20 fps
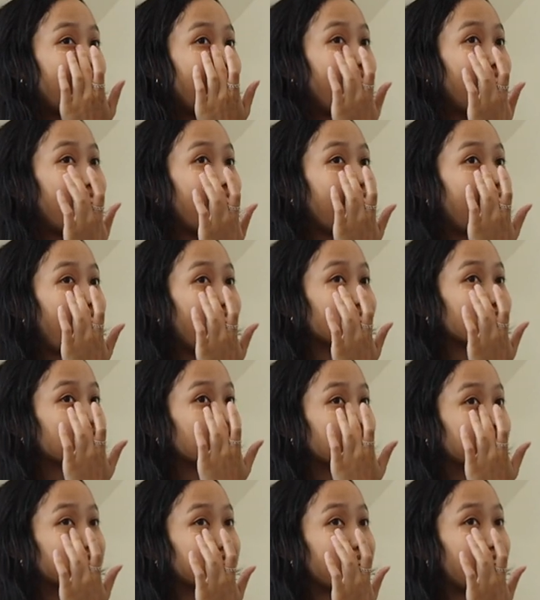I
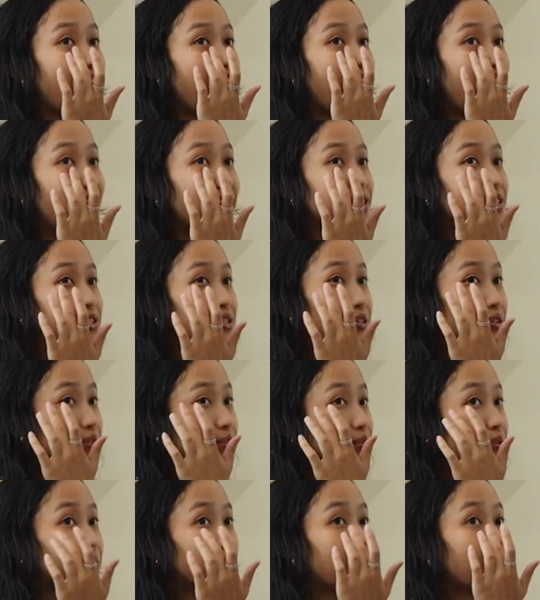actually had
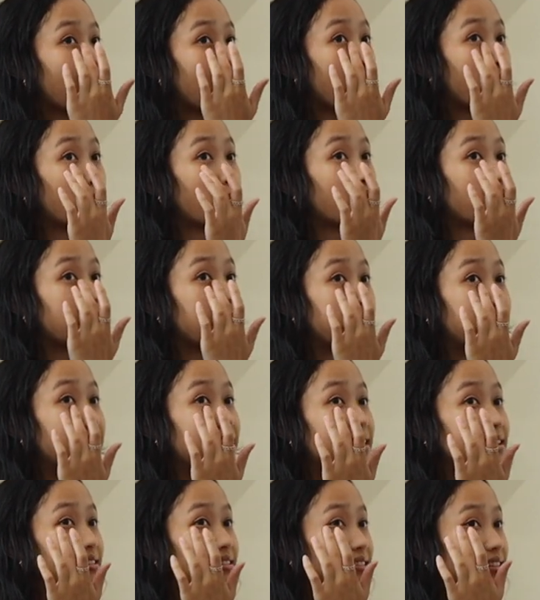to
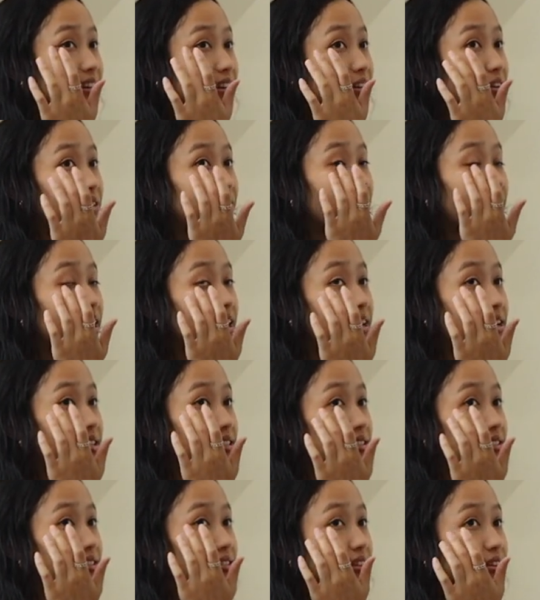repeat a grade,
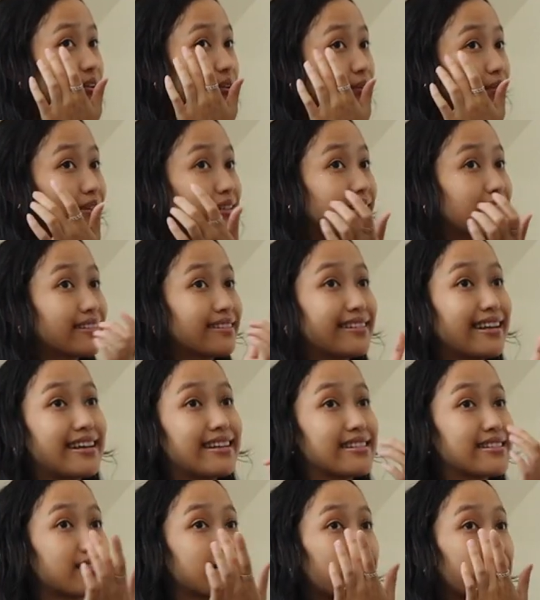so
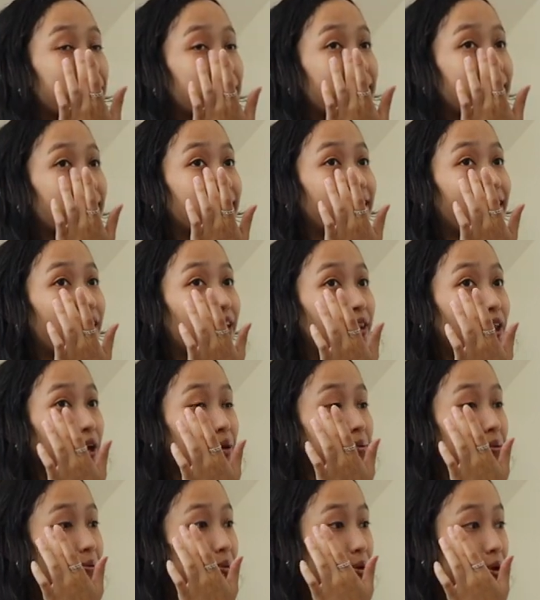that is something that a
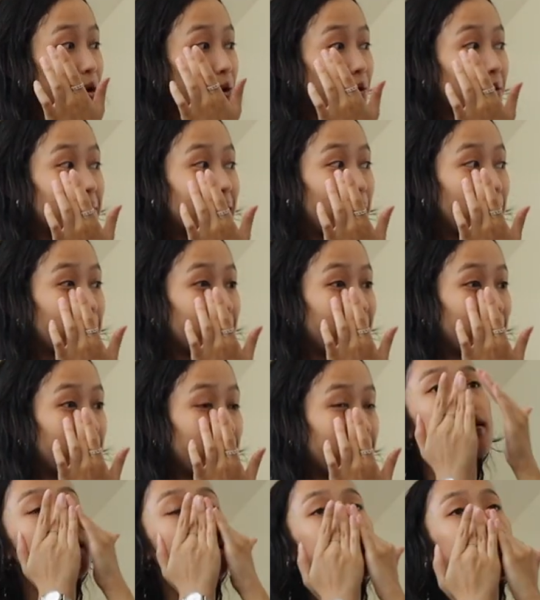lot of people know about
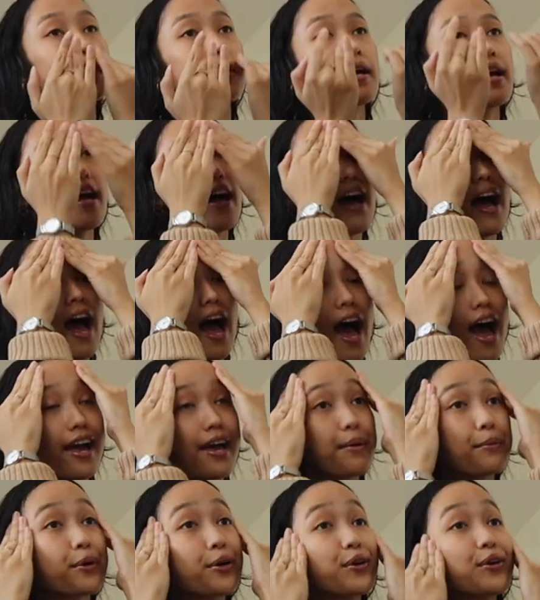me.
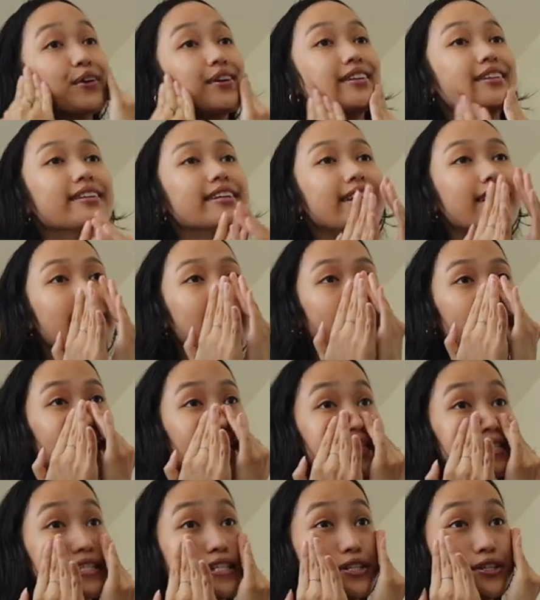I am currently
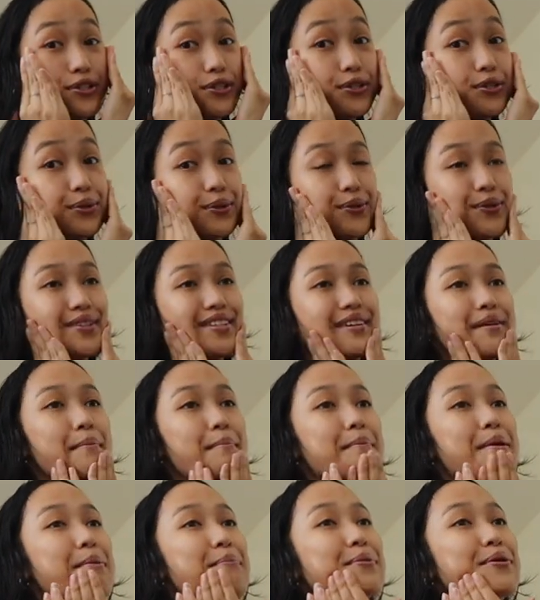18 years old.
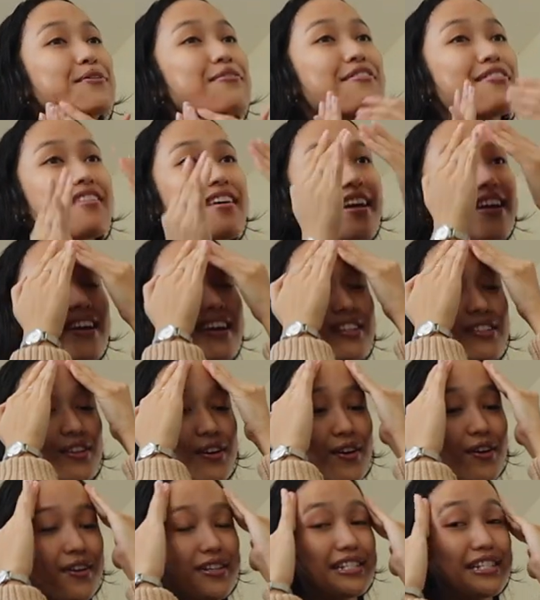My birthday is
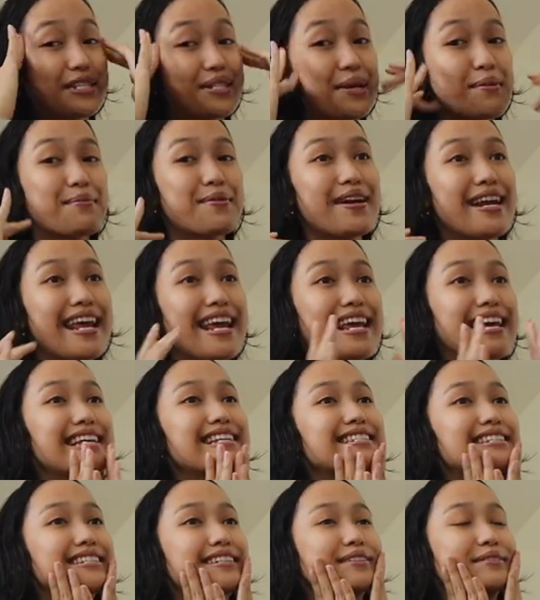on December
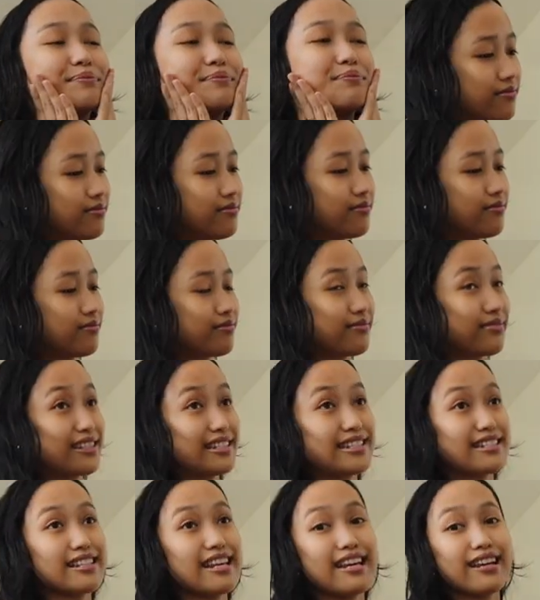8th.
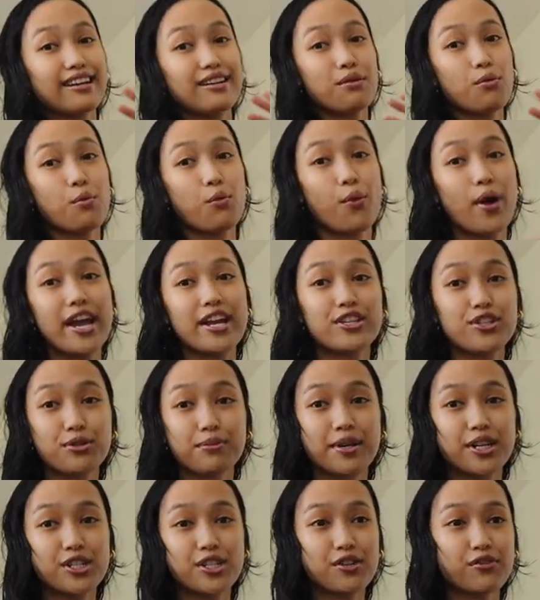This is like way
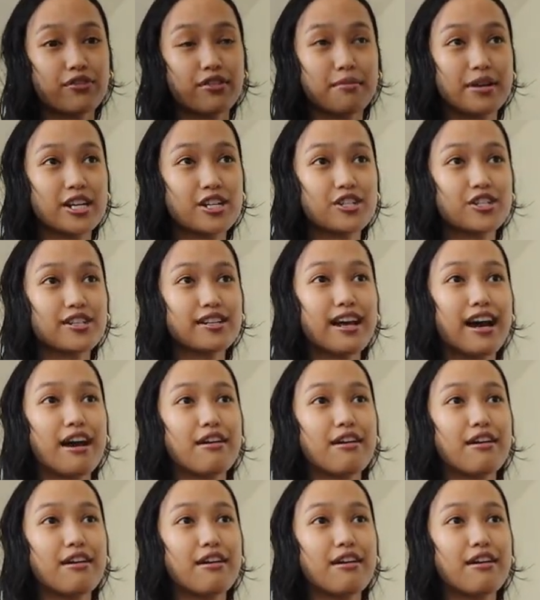too much information.